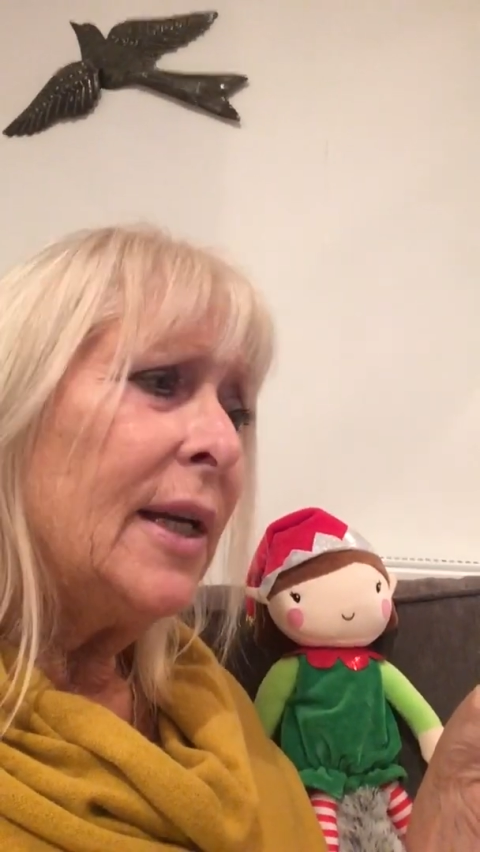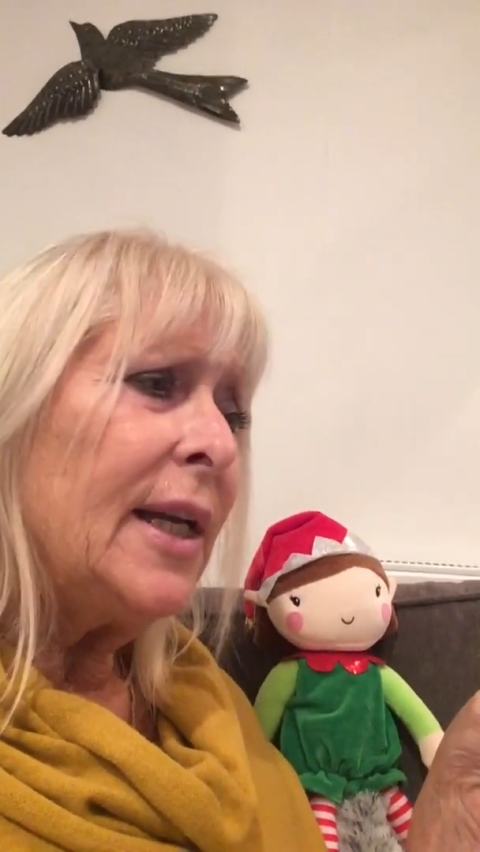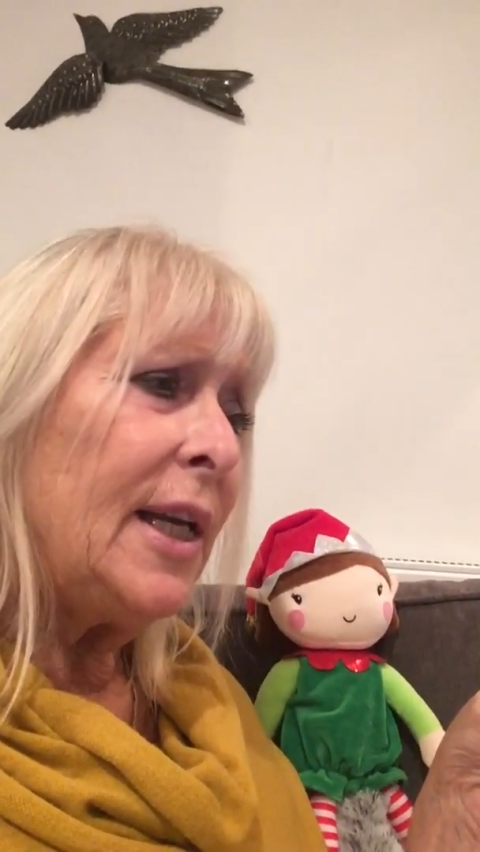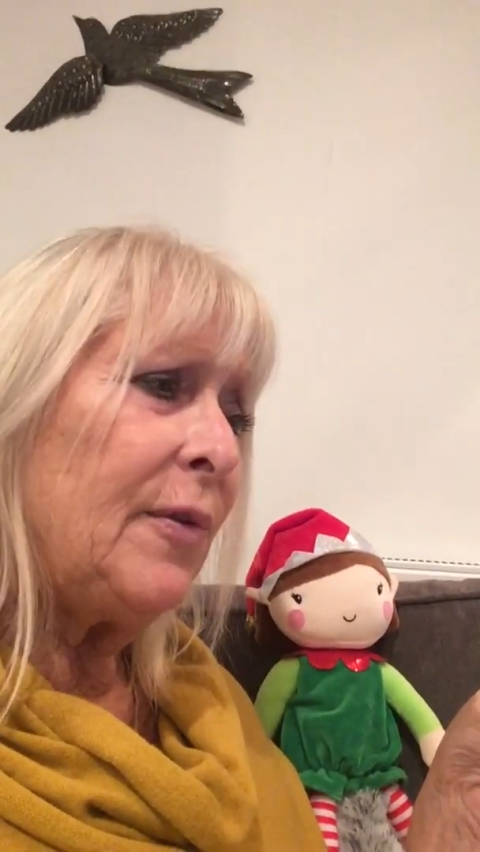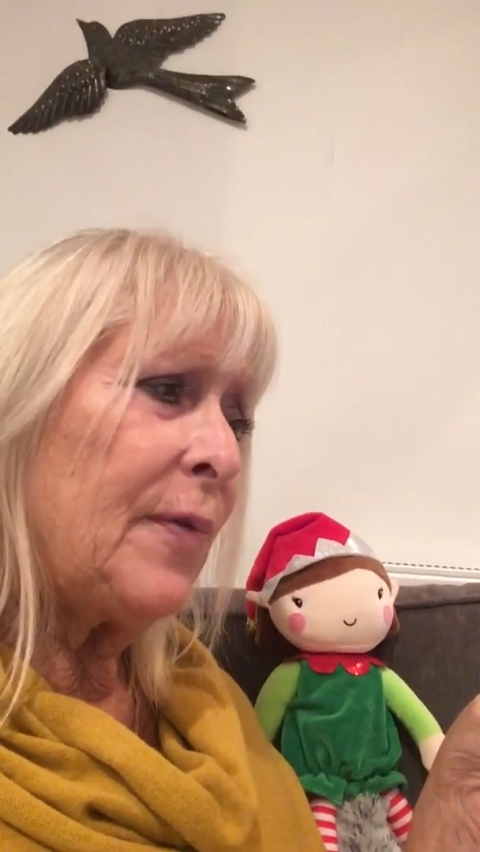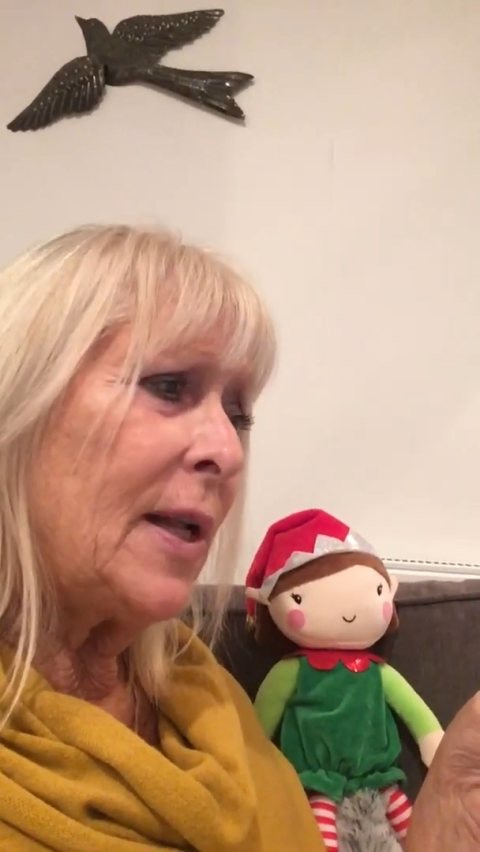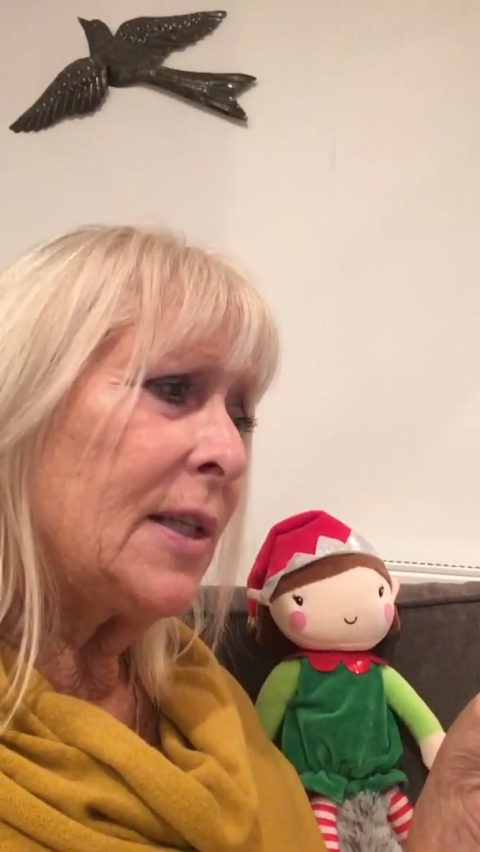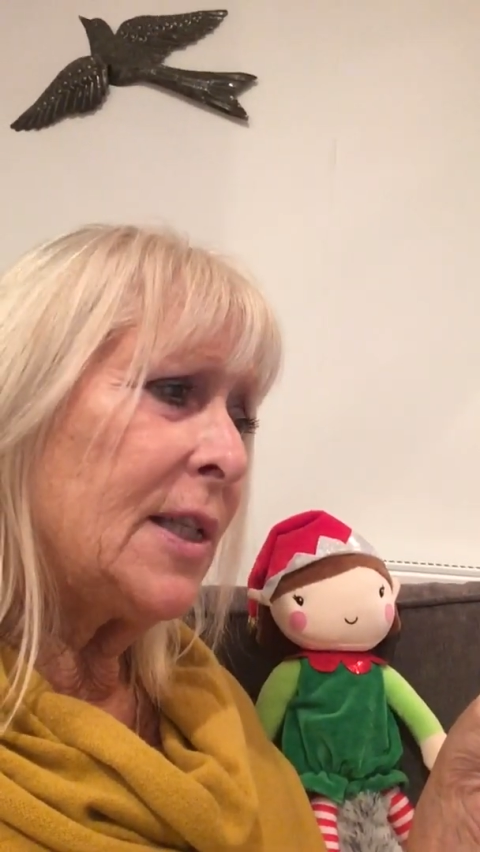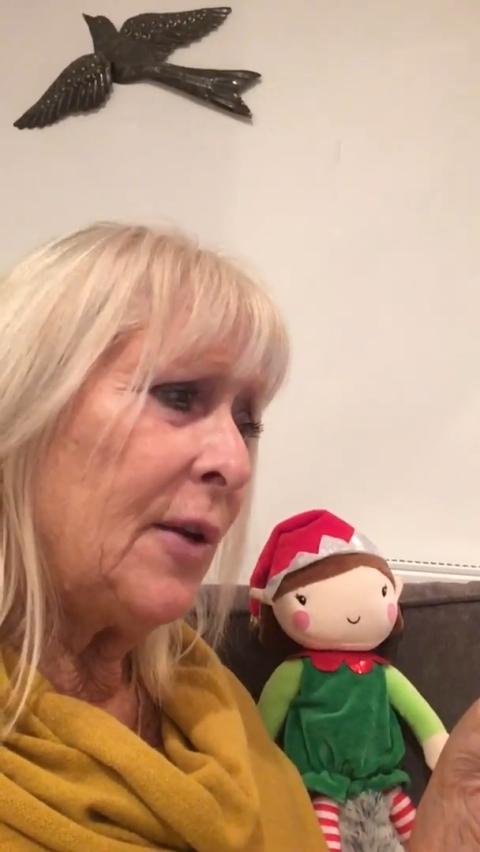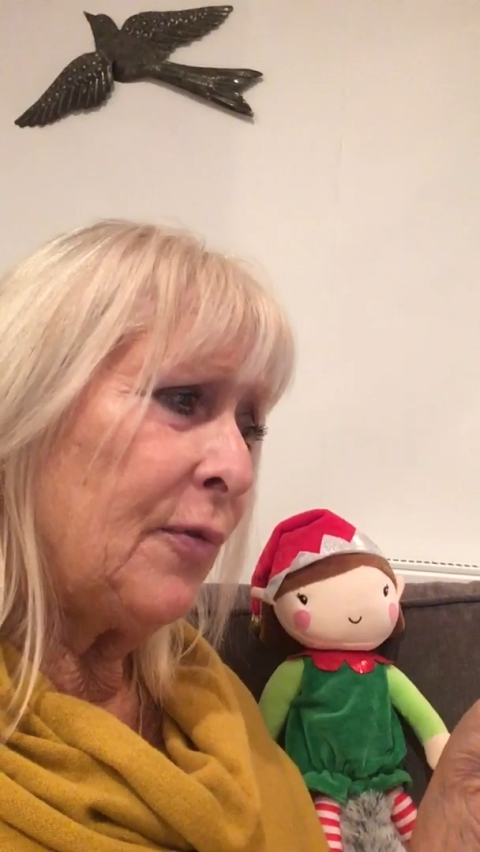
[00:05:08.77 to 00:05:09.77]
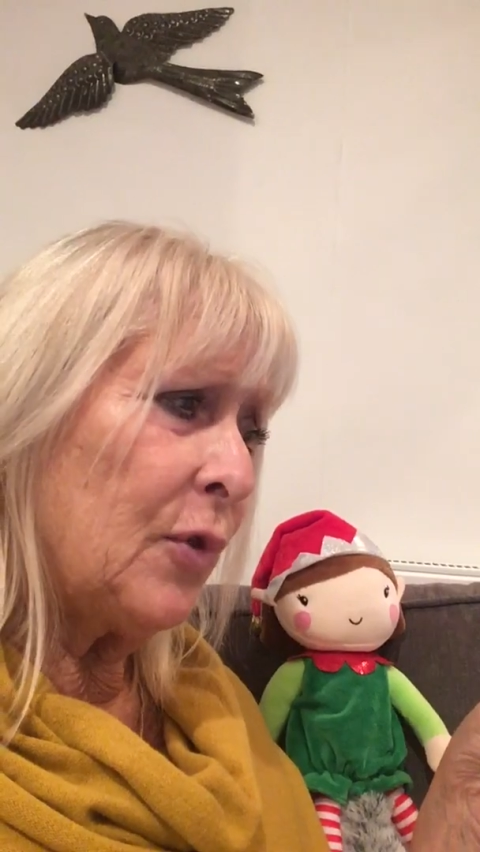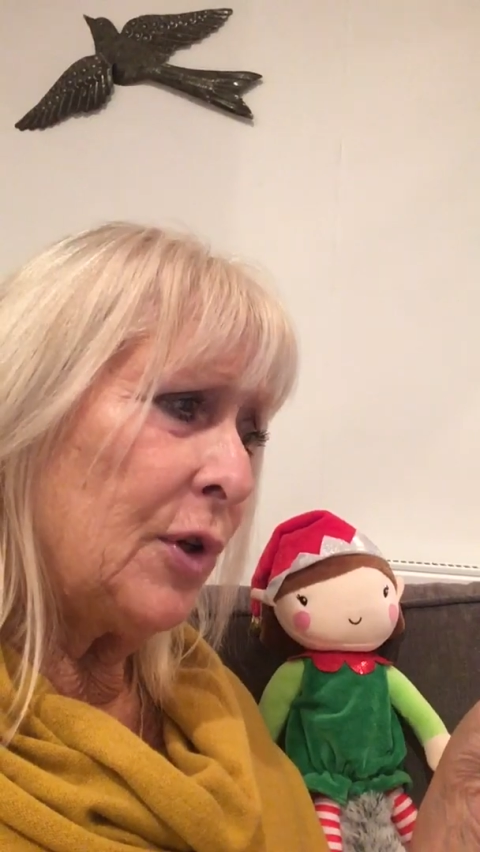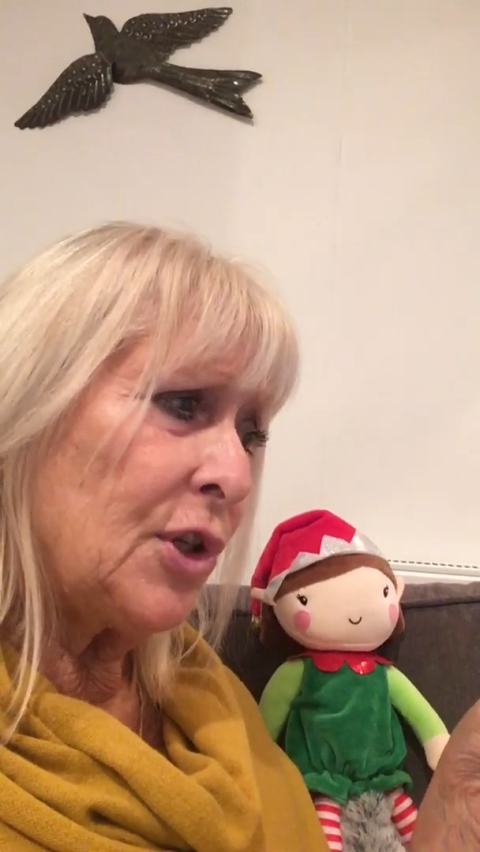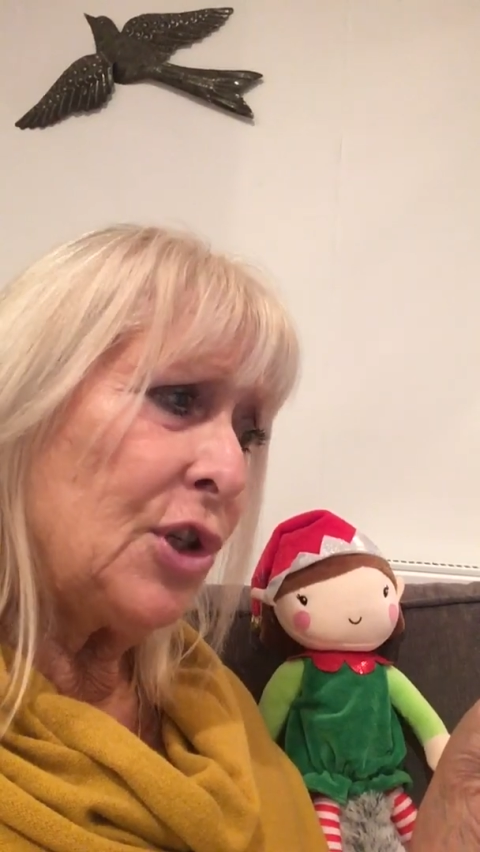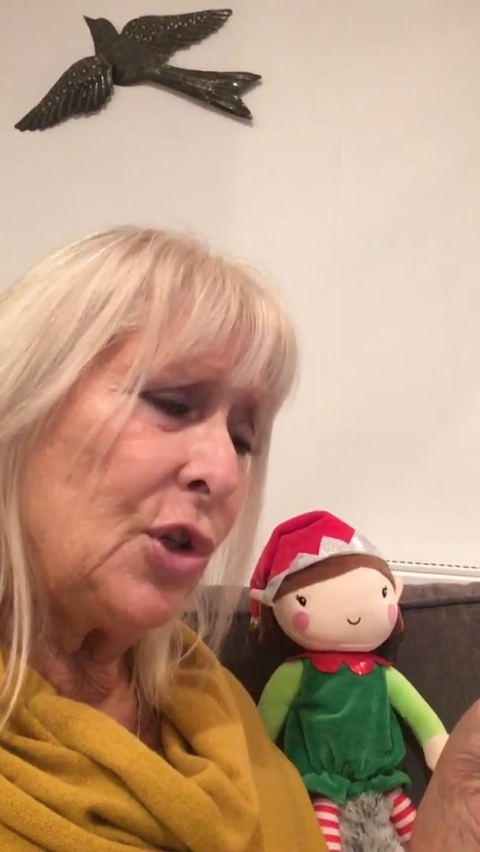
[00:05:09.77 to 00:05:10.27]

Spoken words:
He felt different